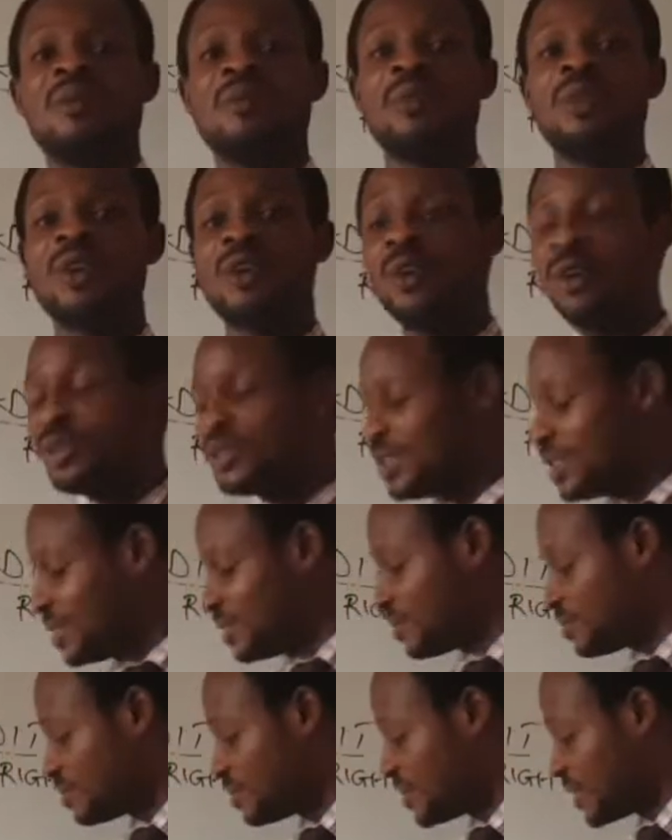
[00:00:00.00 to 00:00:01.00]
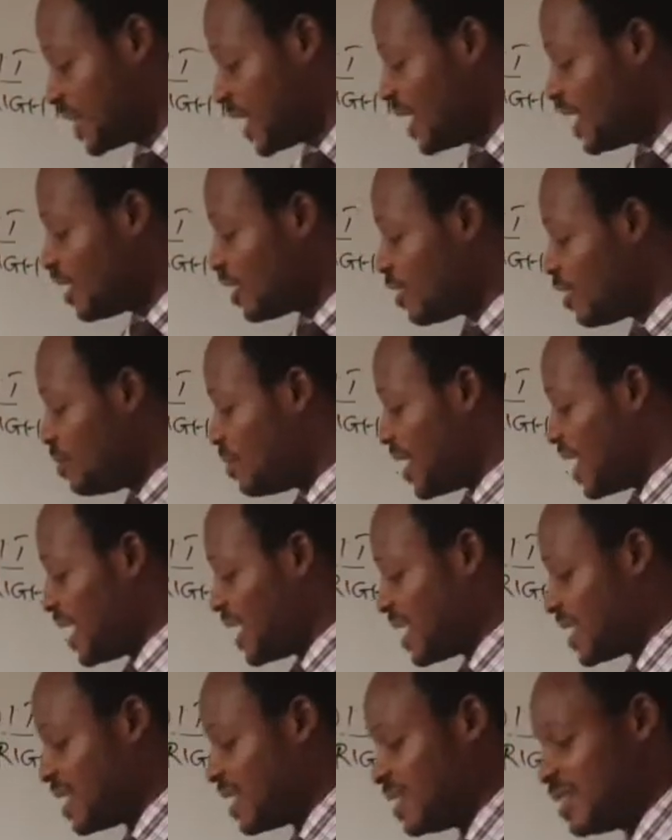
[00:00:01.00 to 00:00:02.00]
Because income,
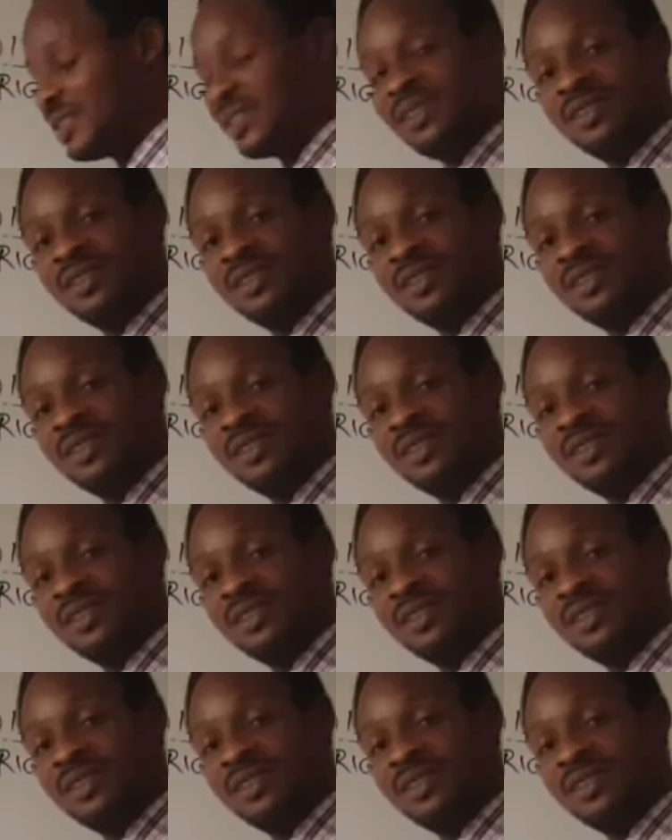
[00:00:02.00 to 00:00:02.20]
like